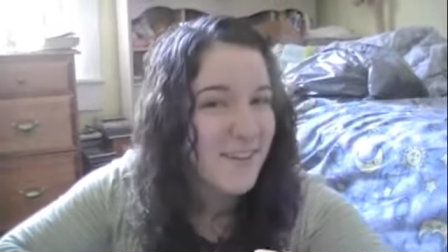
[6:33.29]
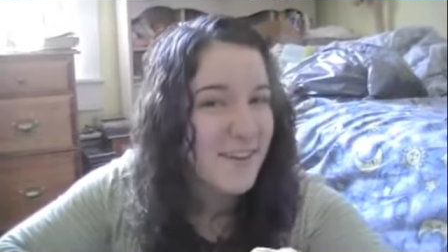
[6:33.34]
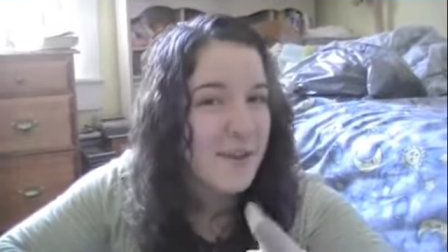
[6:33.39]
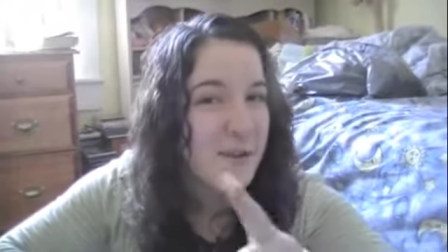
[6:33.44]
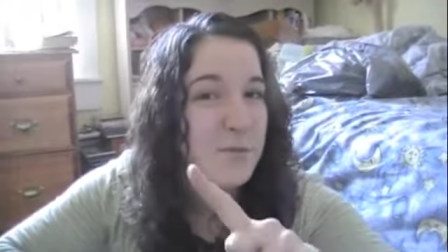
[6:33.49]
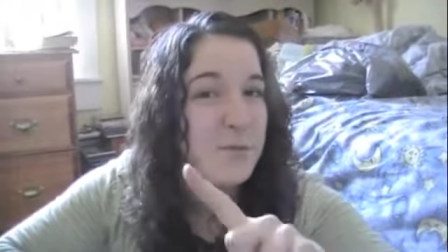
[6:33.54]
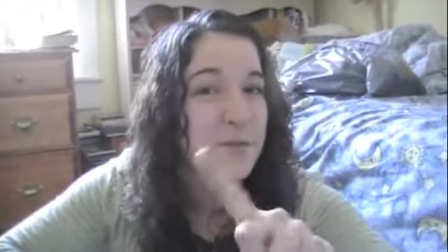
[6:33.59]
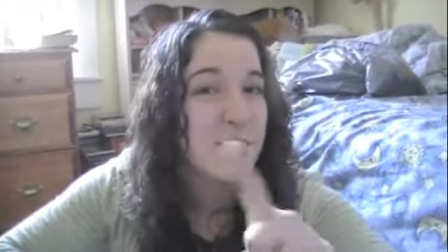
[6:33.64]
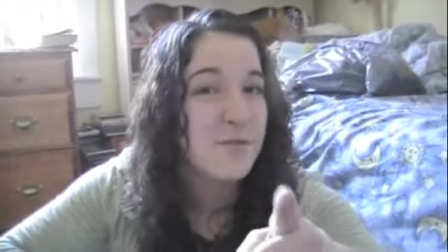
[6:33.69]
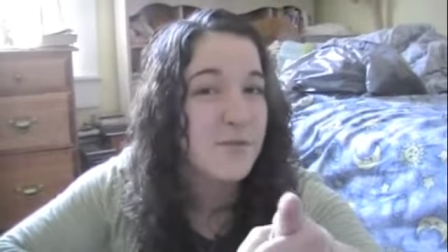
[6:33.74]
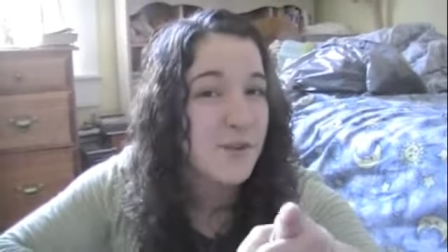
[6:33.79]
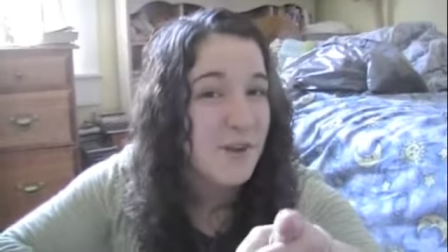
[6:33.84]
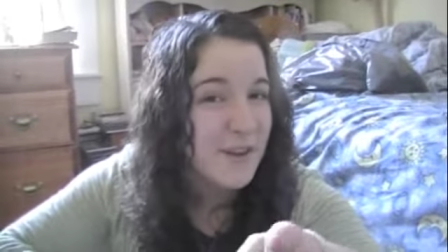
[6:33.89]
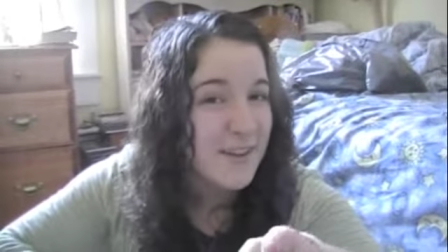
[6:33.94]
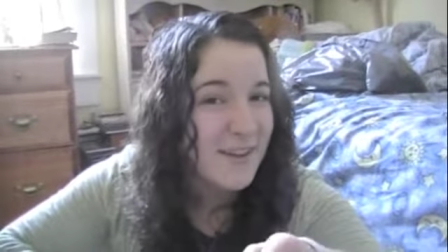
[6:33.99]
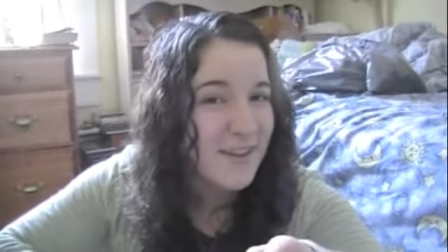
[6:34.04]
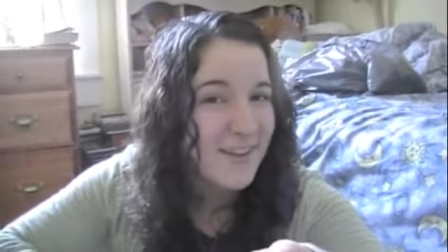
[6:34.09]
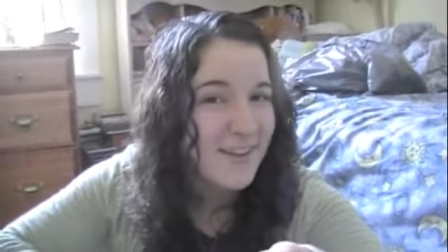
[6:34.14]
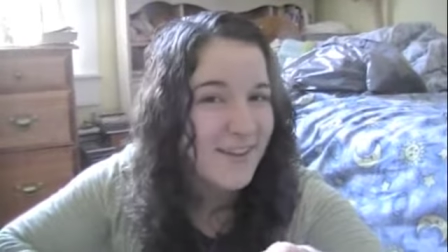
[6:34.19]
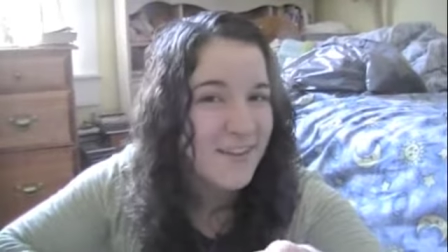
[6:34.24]
It was
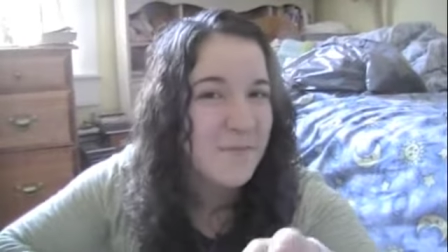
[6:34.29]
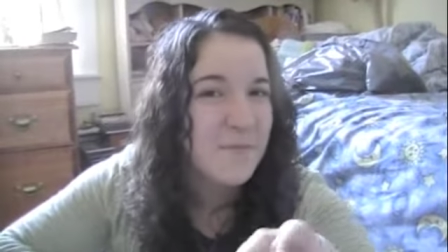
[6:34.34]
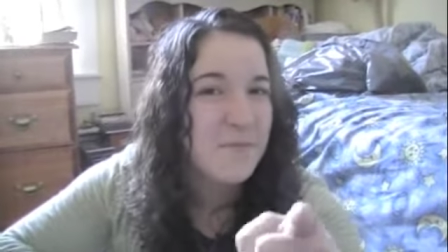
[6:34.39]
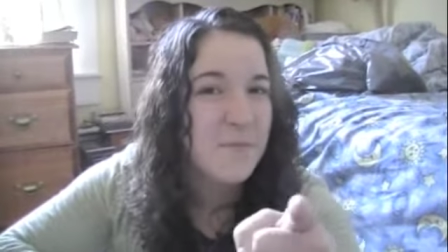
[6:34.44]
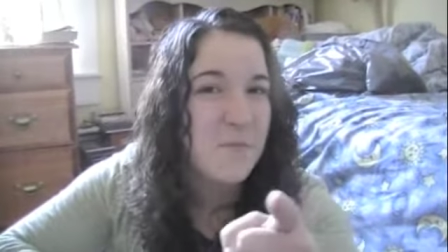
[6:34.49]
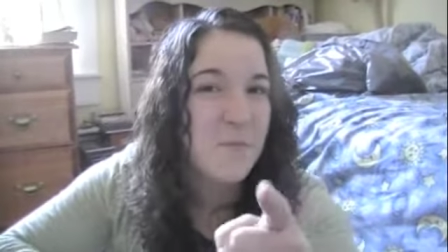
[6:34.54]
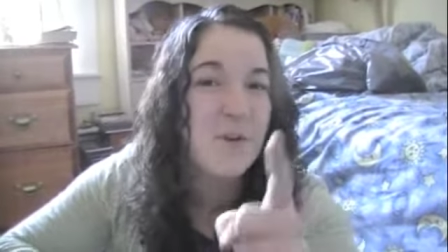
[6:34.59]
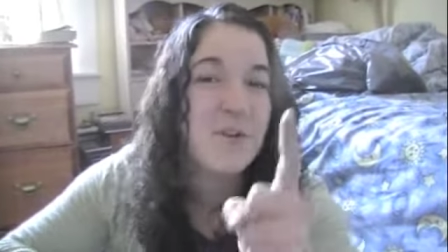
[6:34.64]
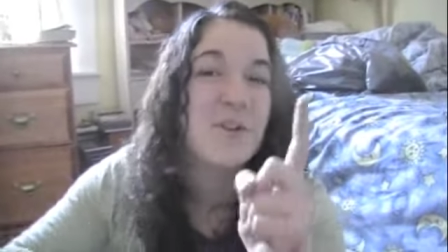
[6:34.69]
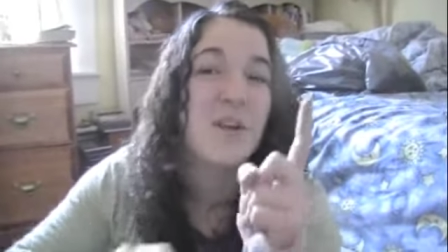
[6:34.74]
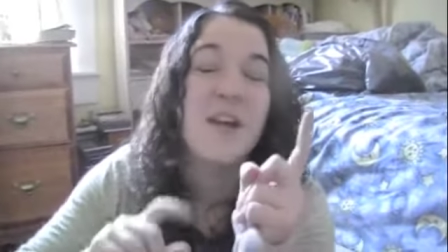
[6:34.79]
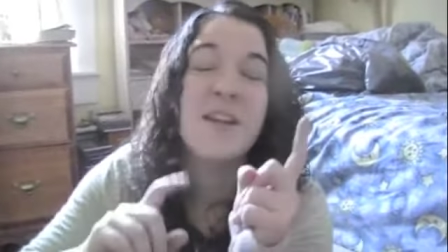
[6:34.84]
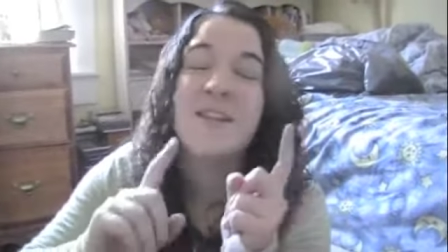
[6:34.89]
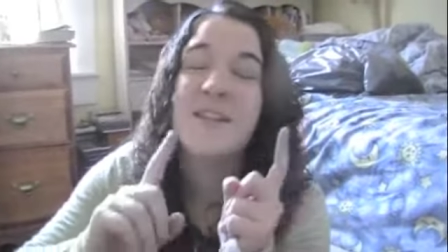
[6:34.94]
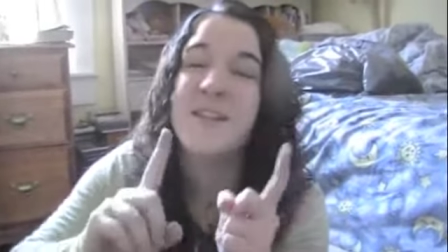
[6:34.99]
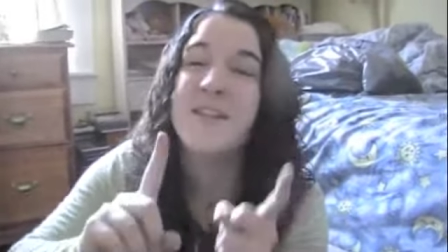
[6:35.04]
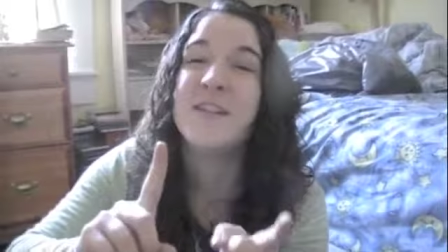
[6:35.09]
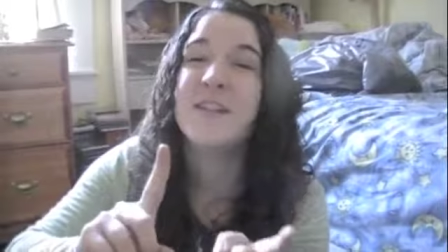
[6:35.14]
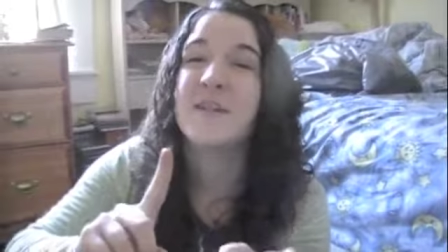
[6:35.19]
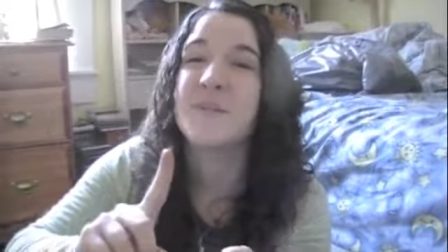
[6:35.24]
funny. Which I
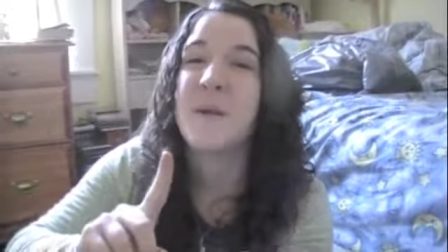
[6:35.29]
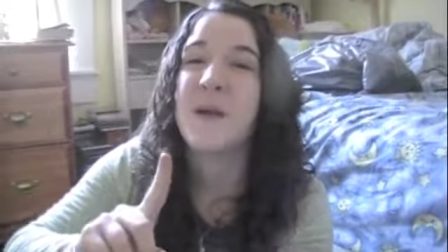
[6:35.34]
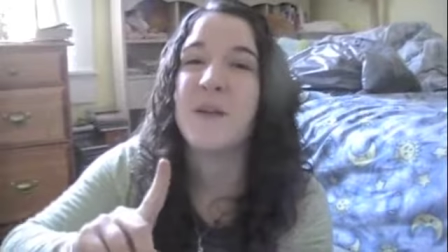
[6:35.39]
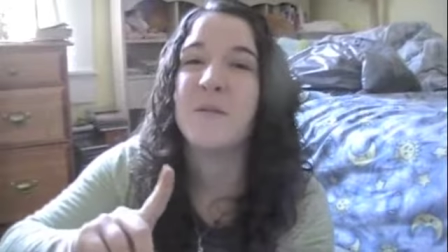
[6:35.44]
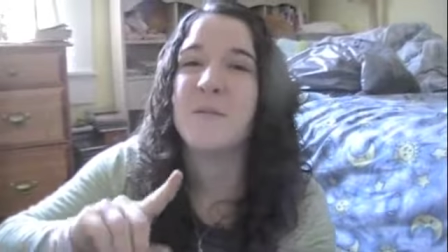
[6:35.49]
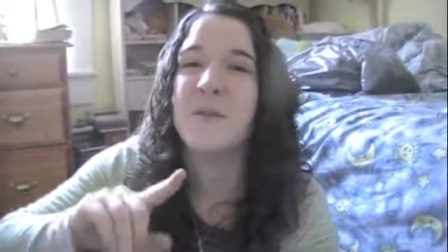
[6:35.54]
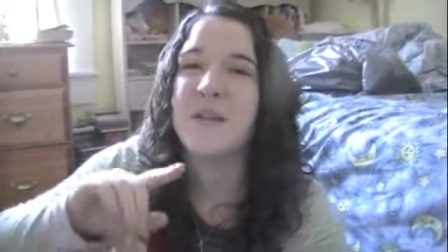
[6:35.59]
didn't expect,